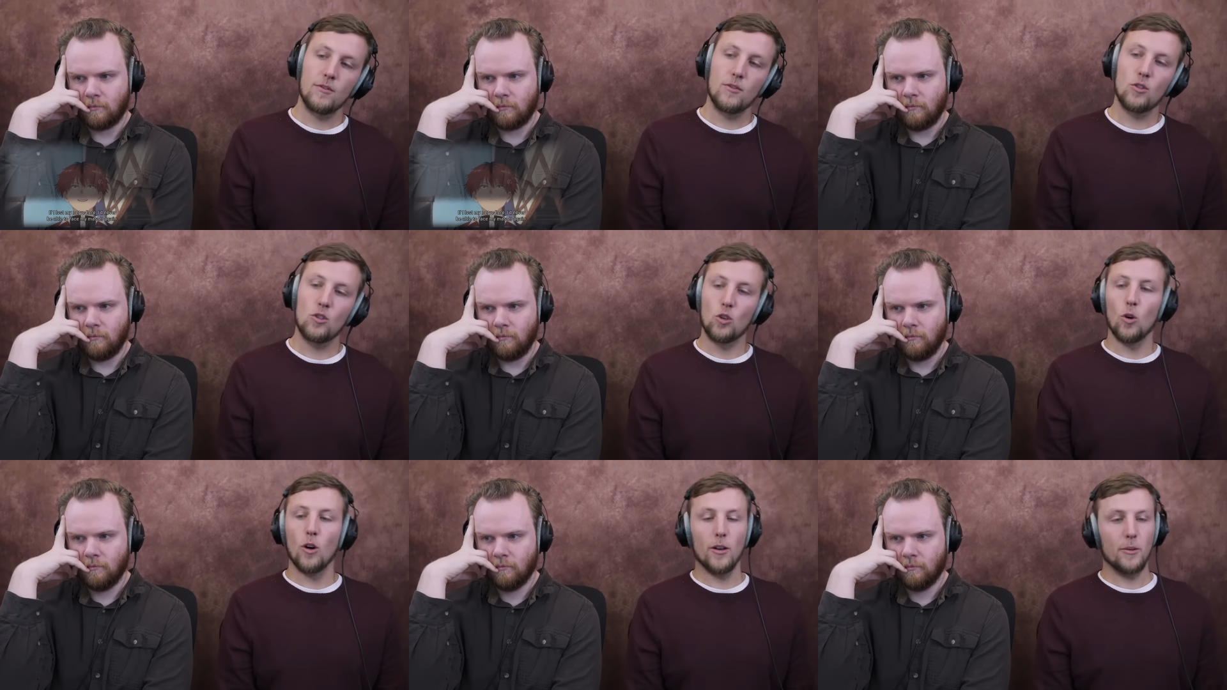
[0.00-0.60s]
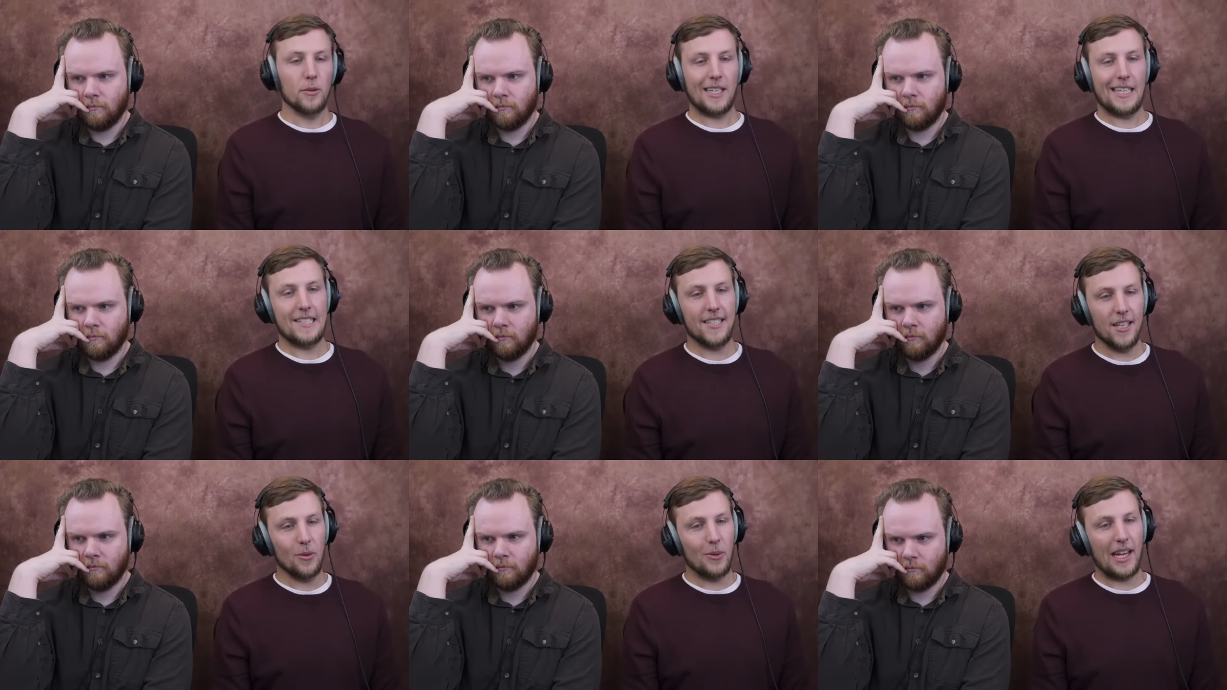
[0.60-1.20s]
Speaker 1: Cool. We're
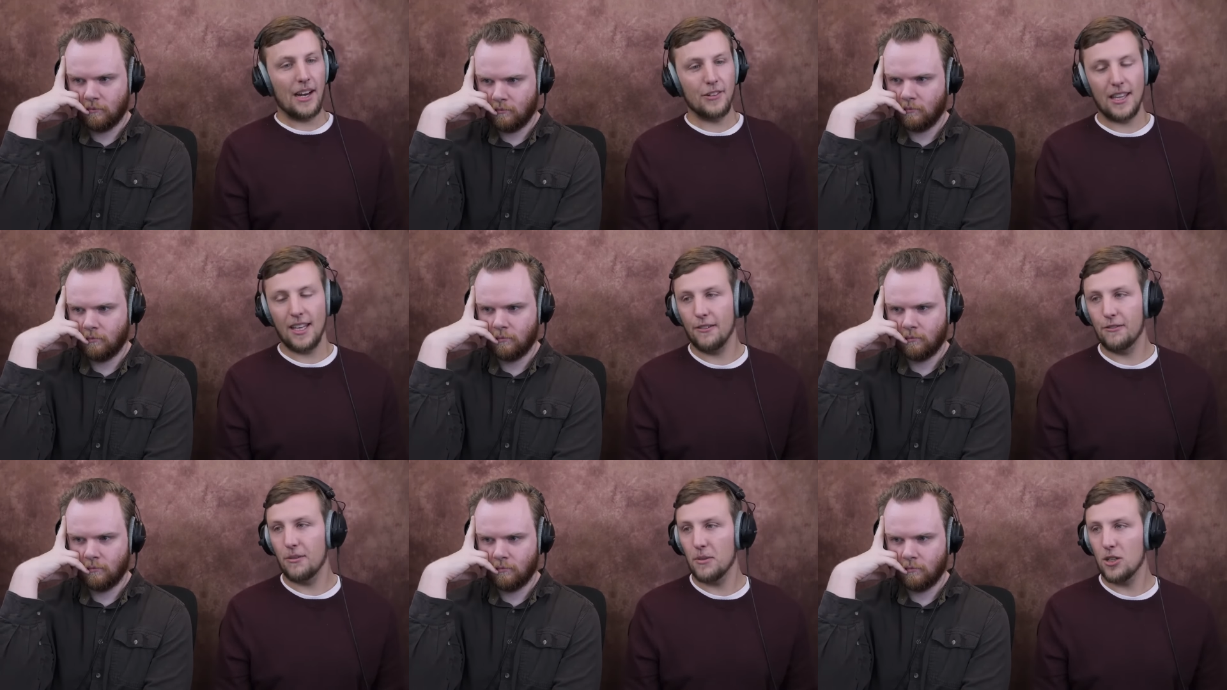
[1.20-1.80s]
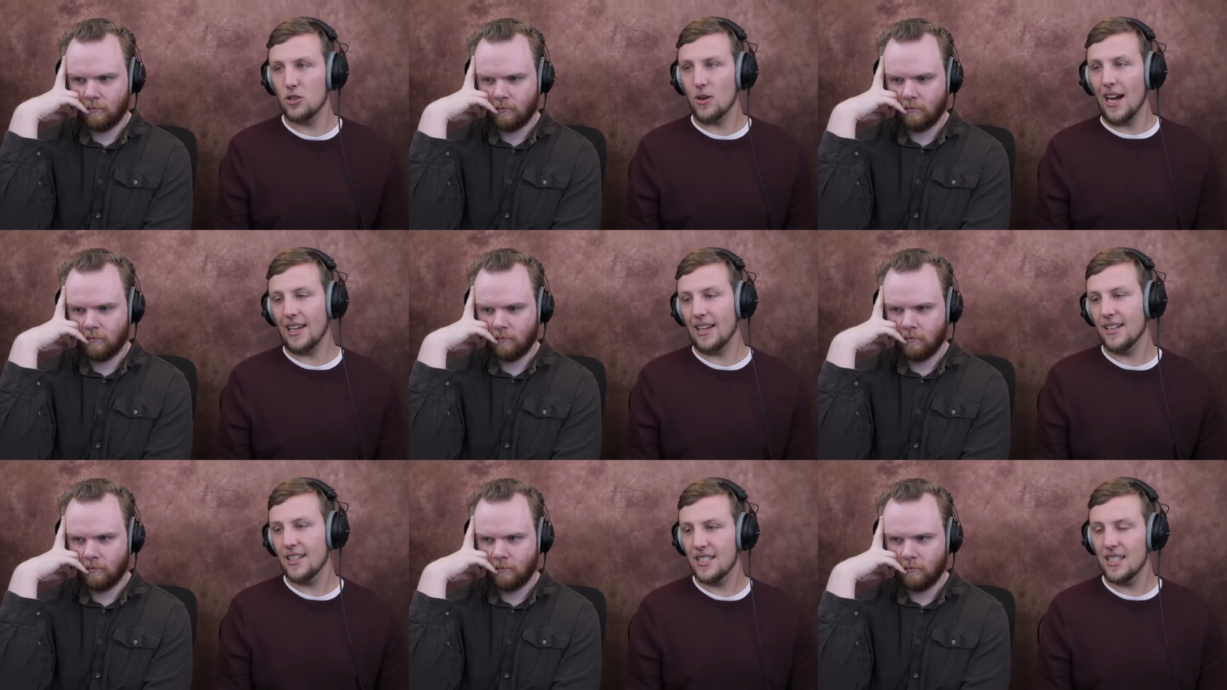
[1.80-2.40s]
continuing everything from the
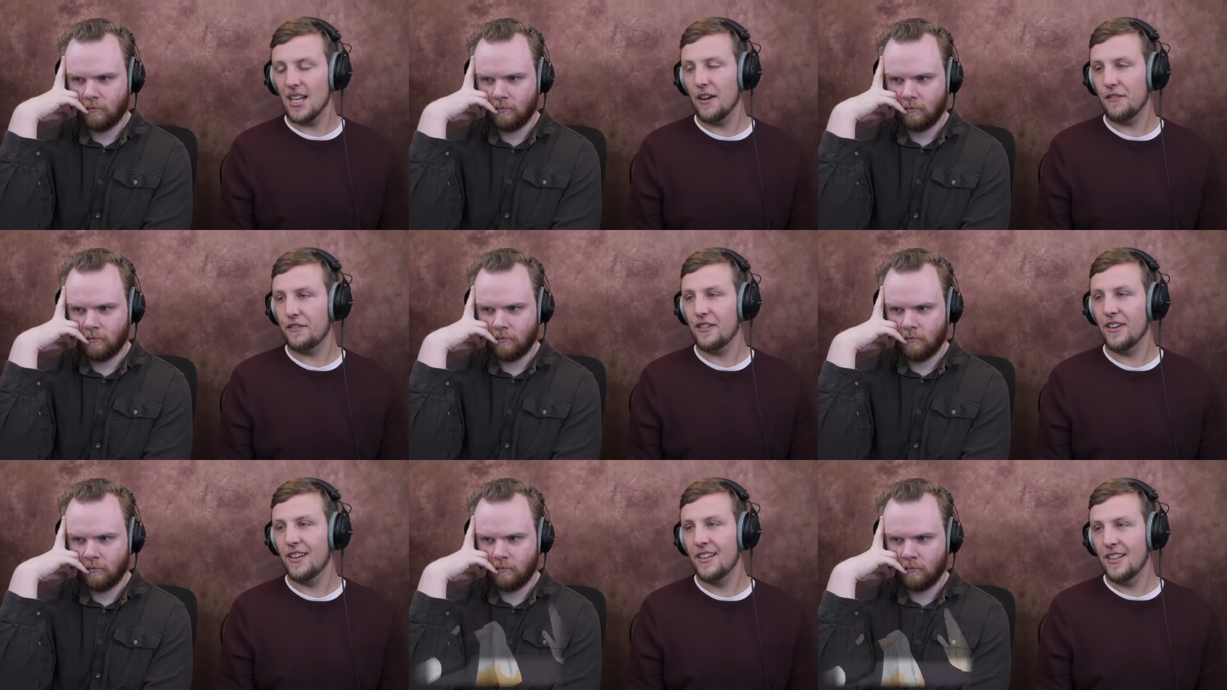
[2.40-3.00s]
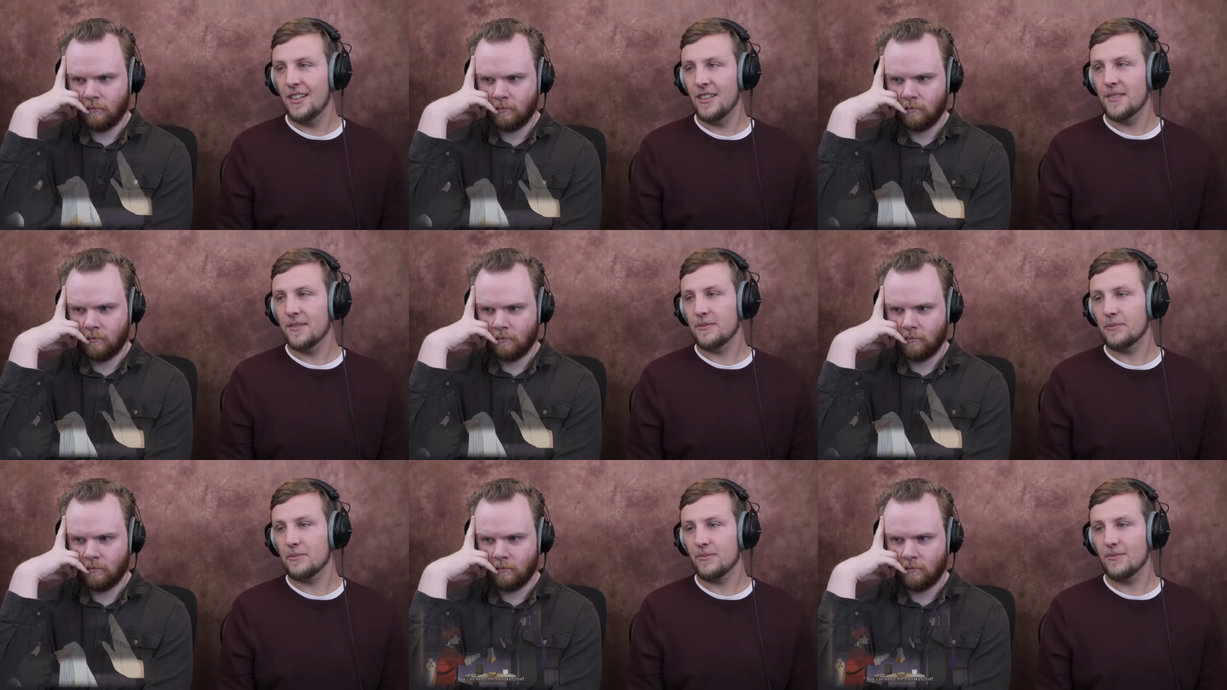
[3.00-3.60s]
dragon and stuff.
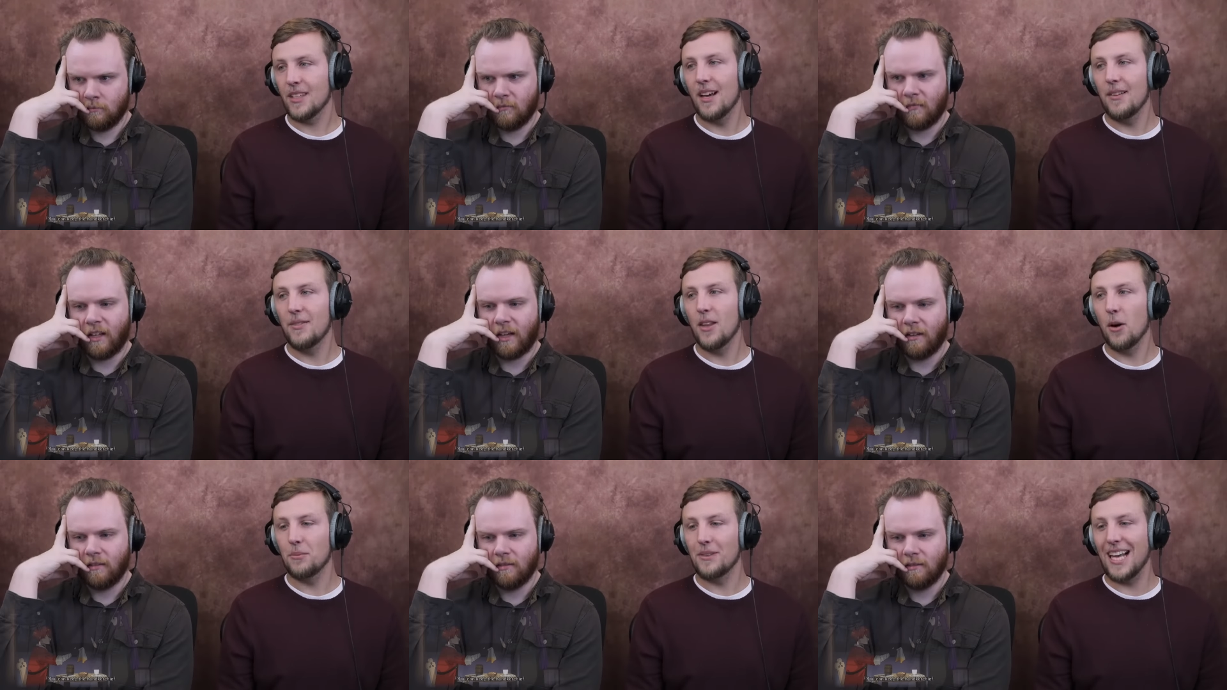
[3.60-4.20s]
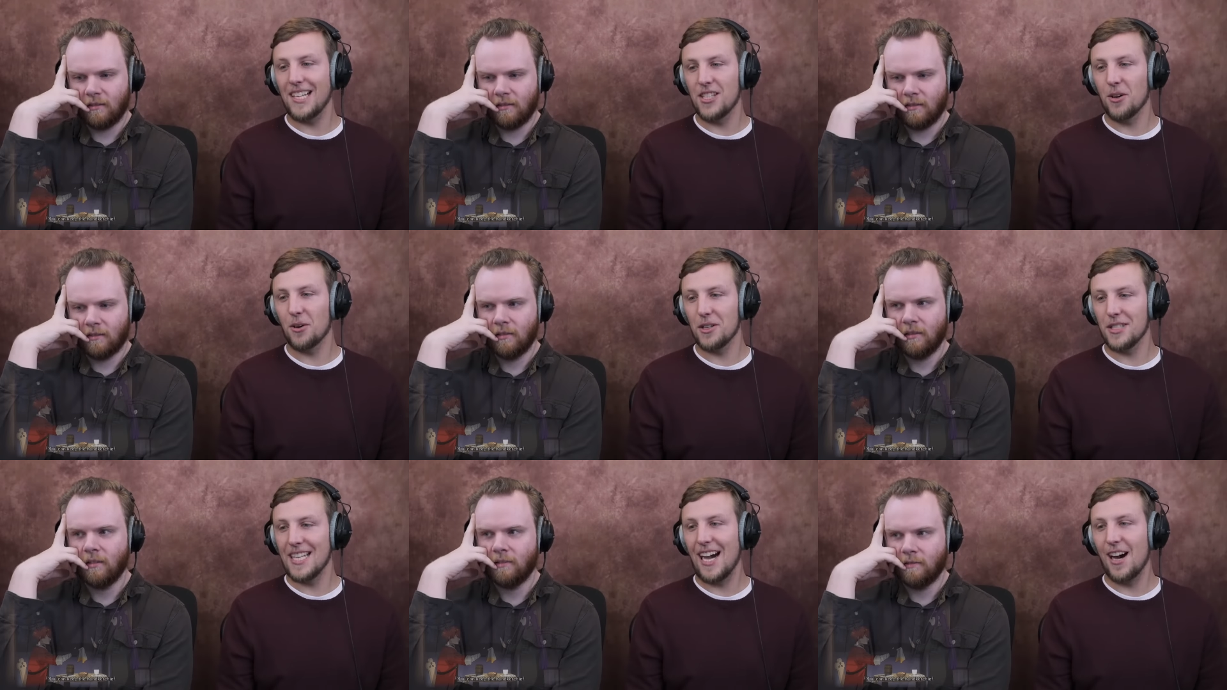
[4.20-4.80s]
Nope, that's
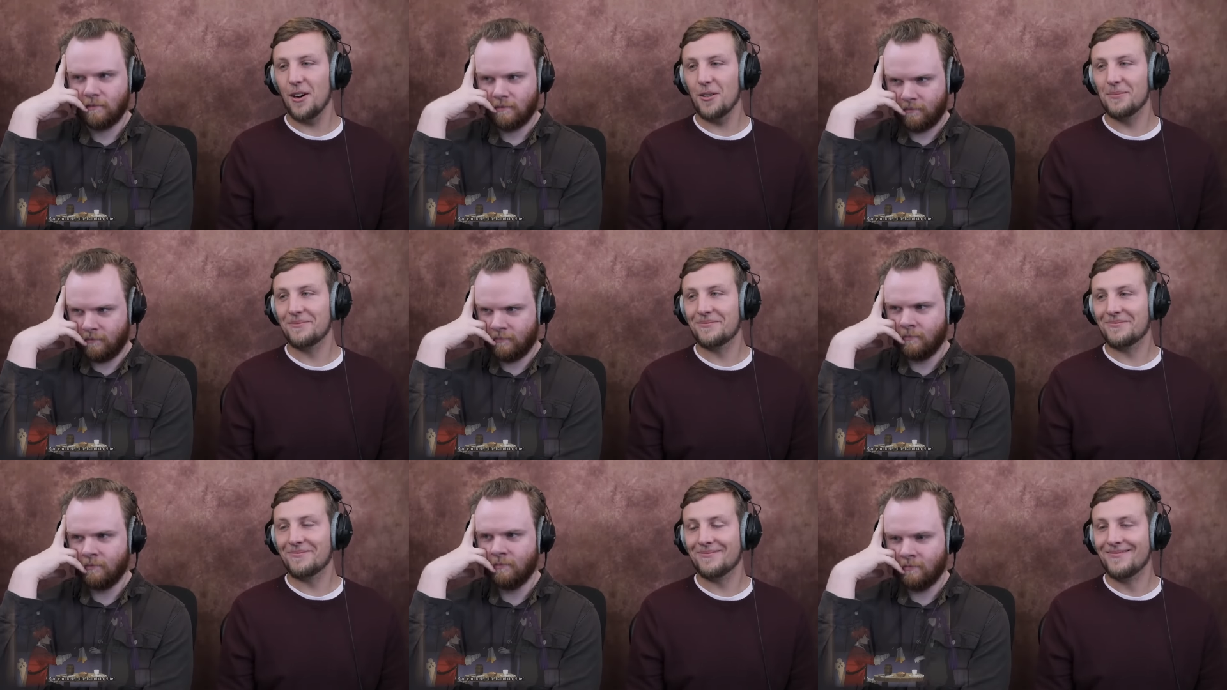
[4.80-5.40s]
yours now. Mm -hmm.